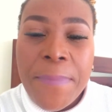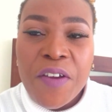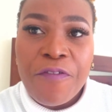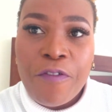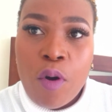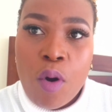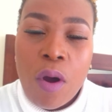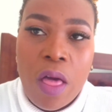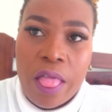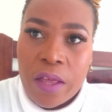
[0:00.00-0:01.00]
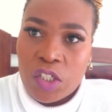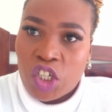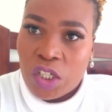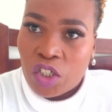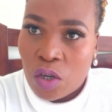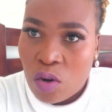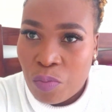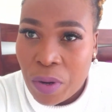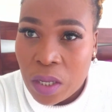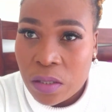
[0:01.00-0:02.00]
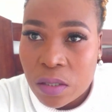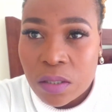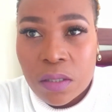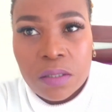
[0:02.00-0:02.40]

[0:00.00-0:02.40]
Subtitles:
before the church opens.